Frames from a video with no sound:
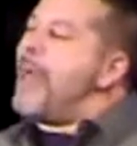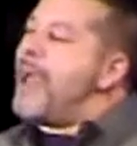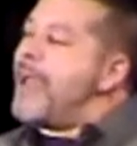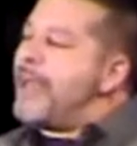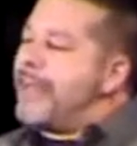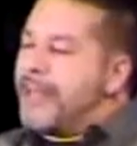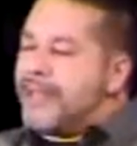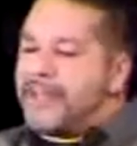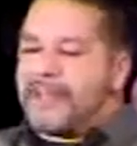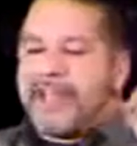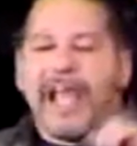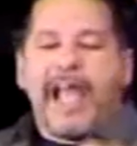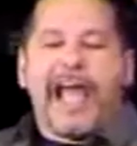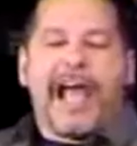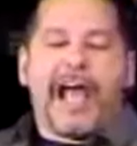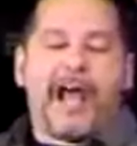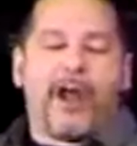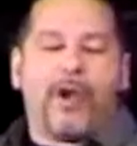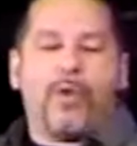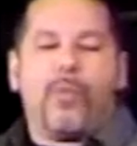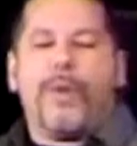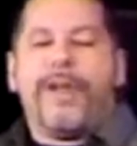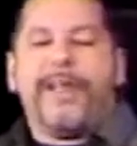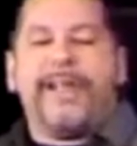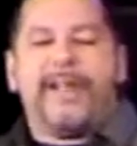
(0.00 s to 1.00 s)
line is
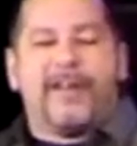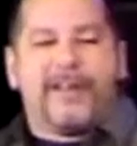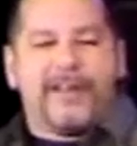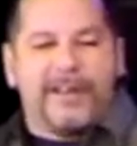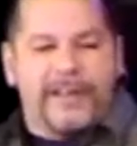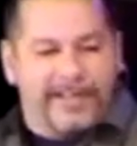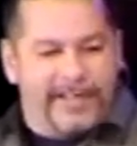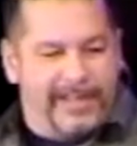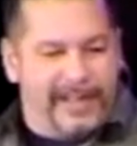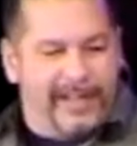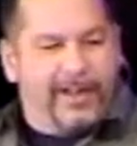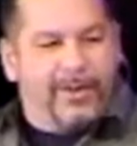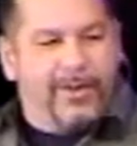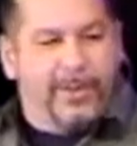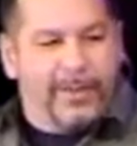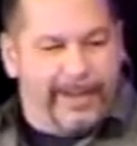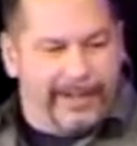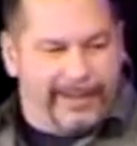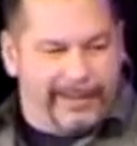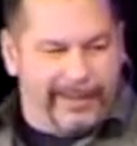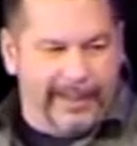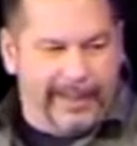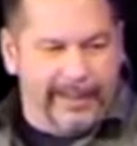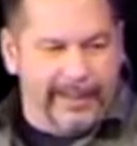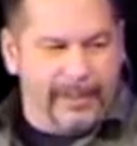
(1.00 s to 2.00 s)
how are we going to deal
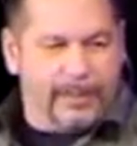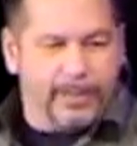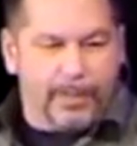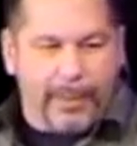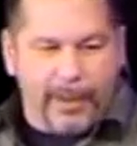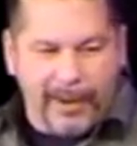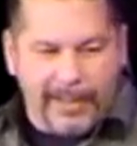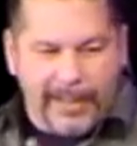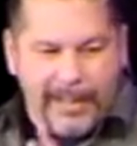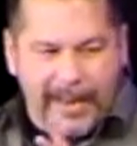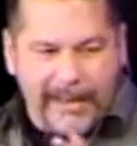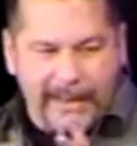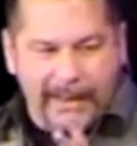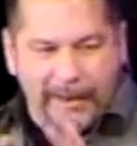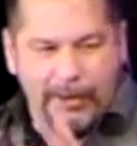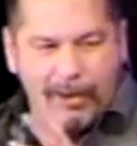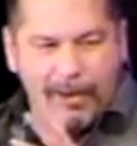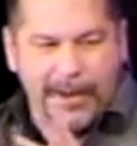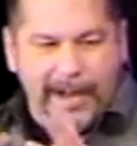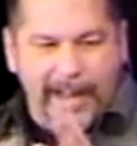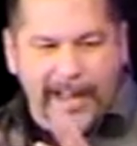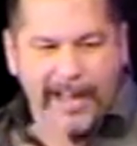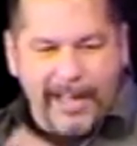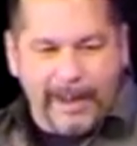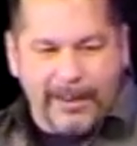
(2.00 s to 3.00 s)
with it? That's part of that
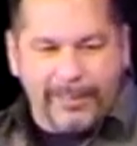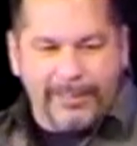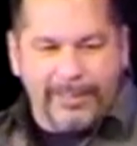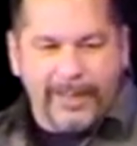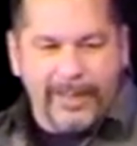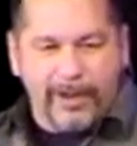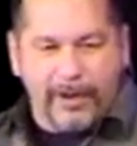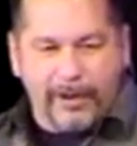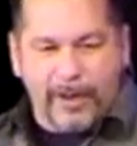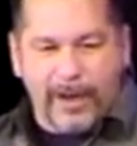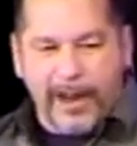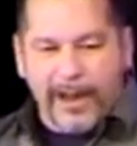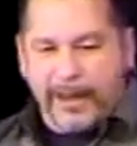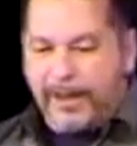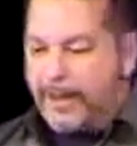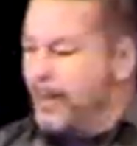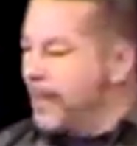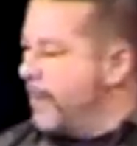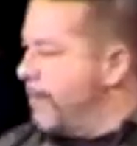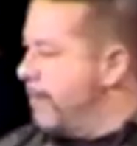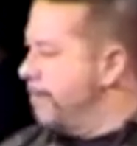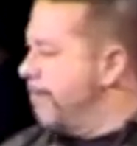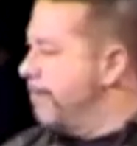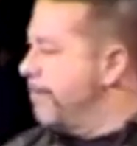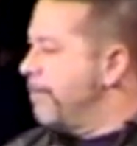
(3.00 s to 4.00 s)
learning how to fail, right?
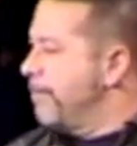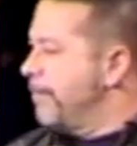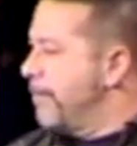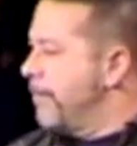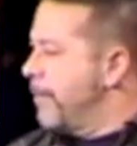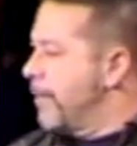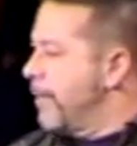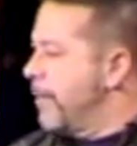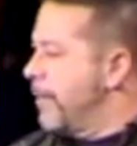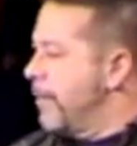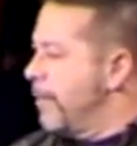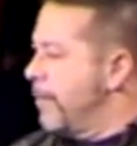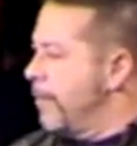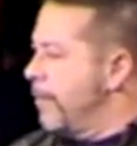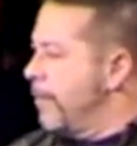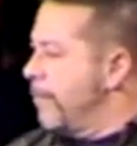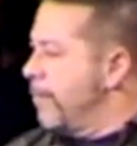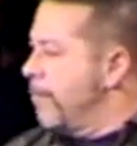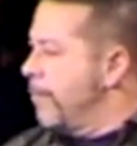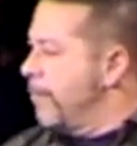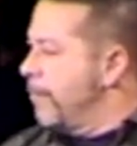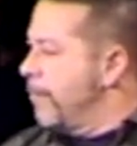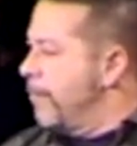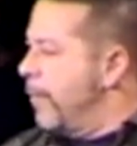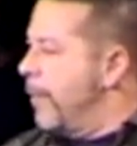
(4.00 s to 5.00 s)

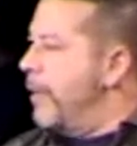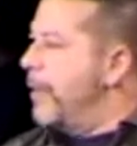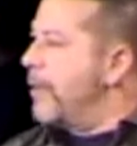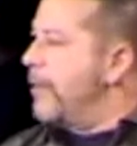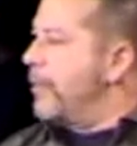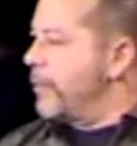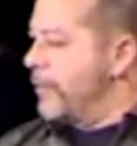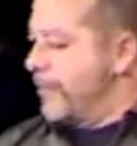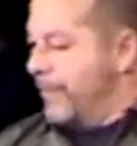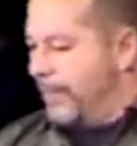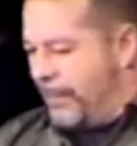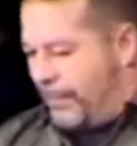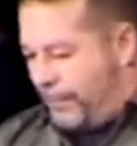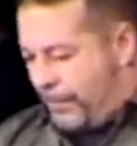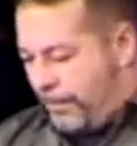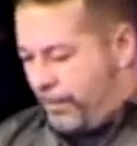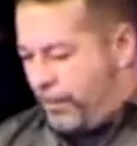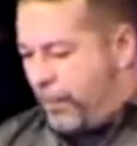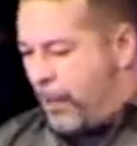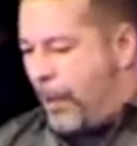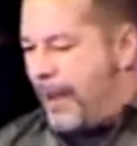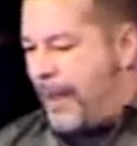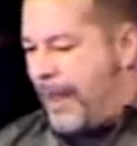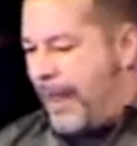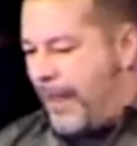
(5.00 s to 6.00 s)
Well,
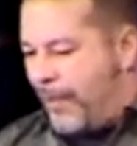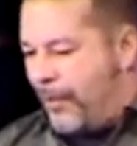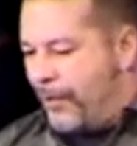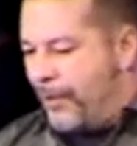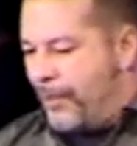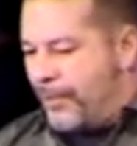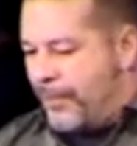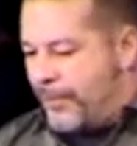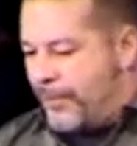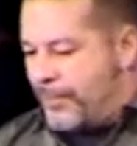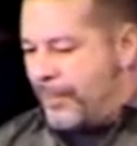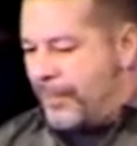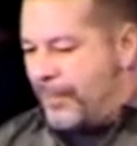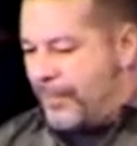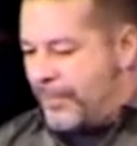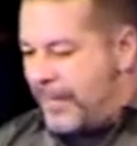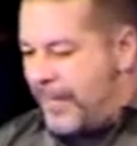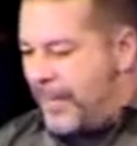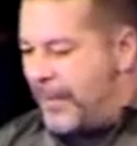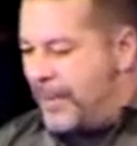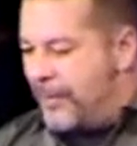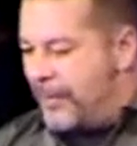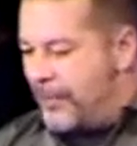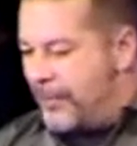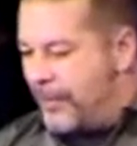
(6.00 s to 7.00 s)
part of how they're going to
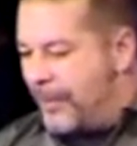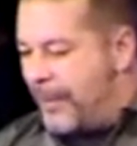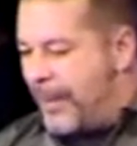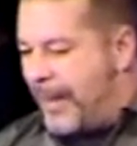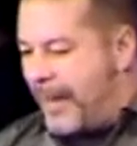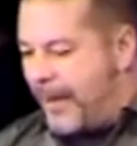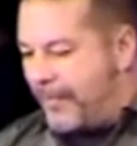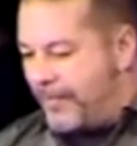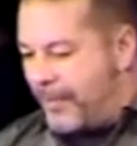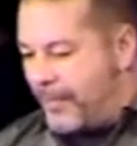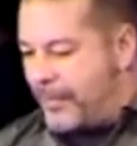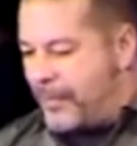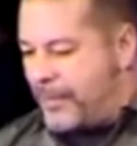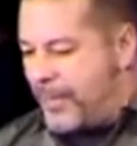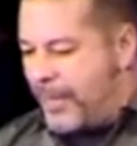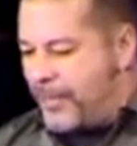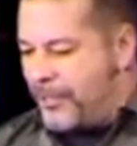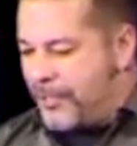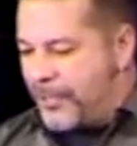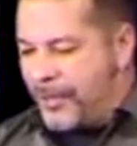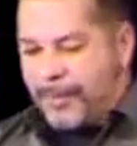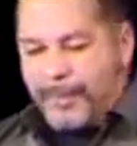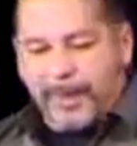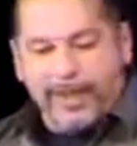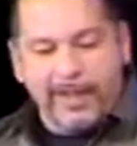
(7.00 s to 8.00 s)
succeed is you're going to have to
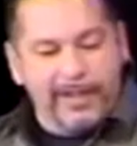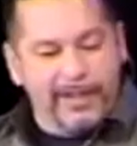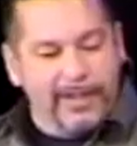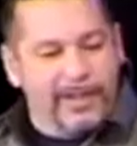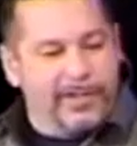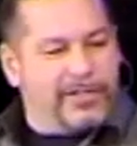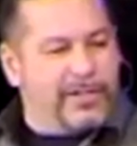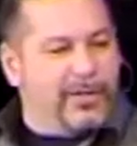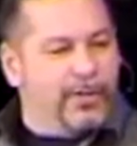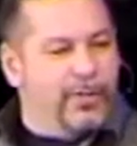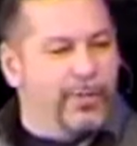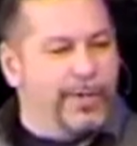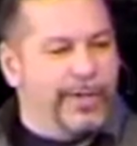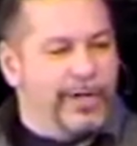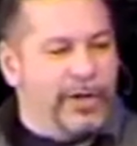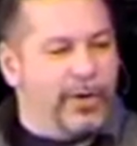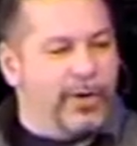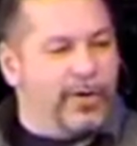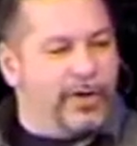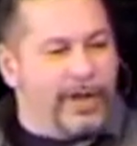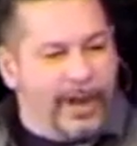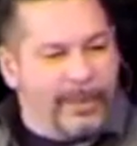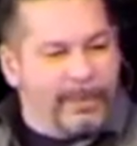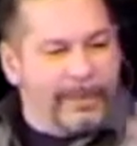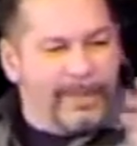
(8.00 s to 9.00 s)
teach them listen, when you
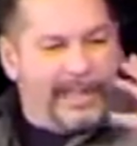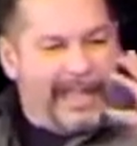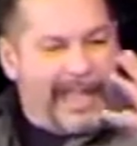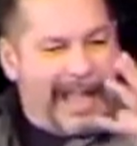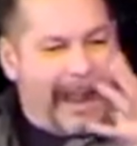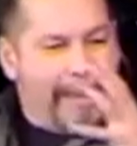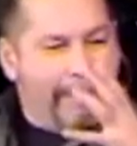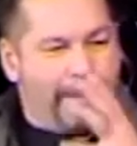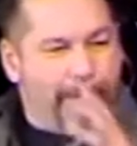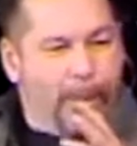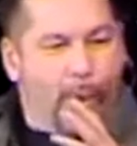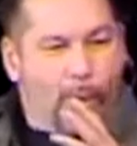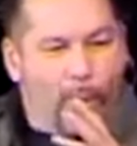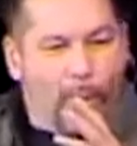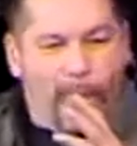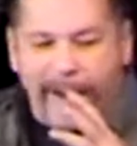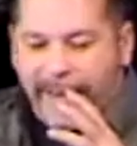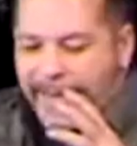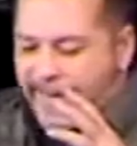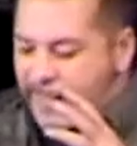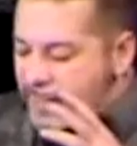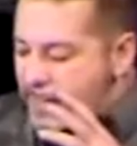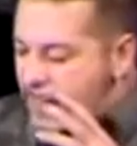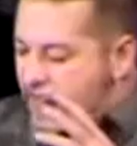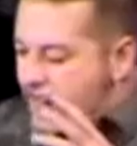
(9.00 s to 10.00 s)
come to that
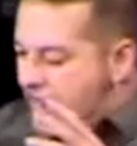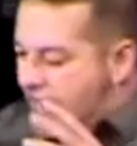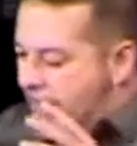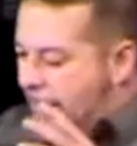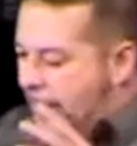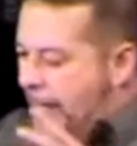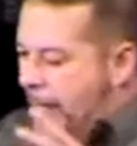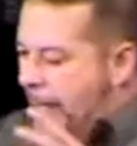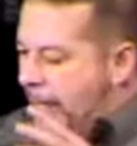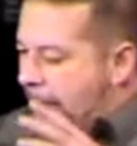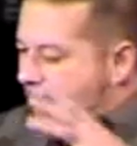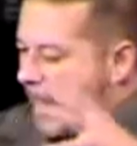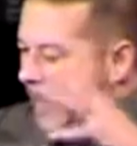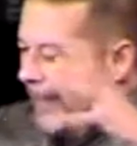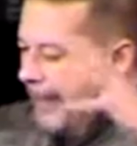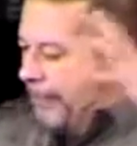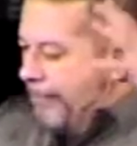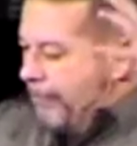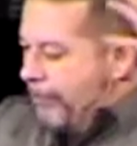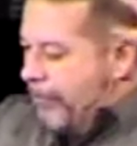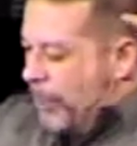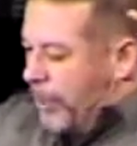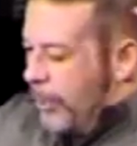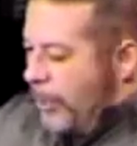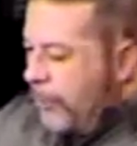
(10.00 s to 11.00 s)
point,
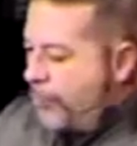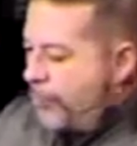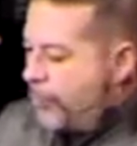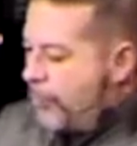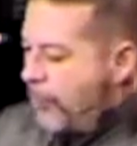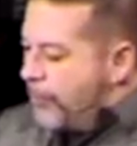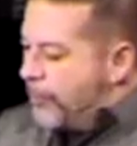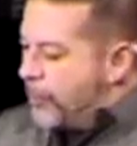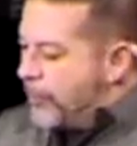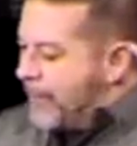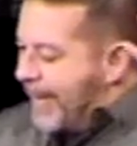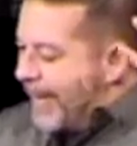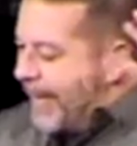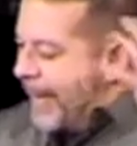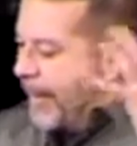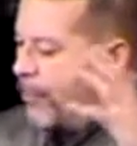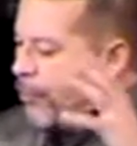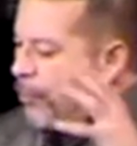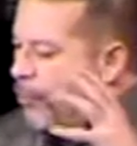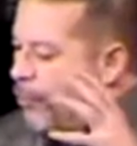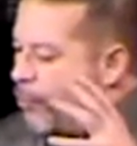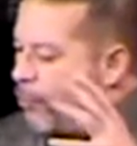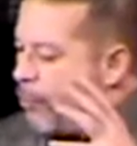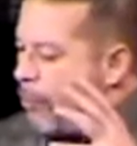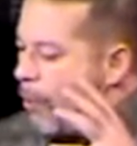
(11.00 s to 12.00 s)
you choose to
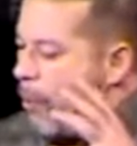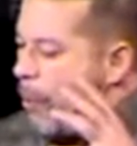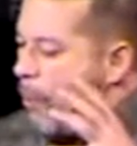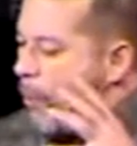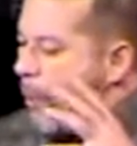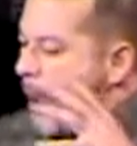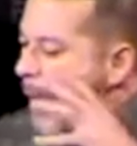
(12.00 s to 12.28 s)
either grow